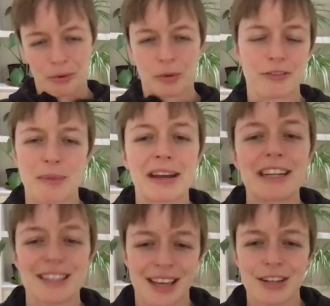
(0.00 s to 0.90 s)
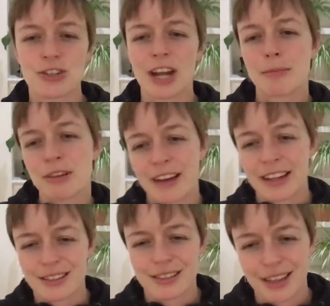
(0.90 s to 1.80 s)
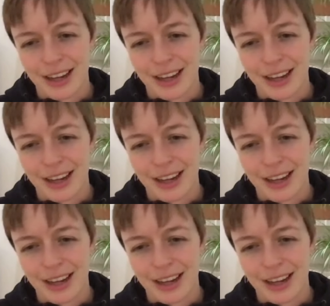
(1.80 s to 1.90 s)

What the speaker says: or one of many Design Jam events,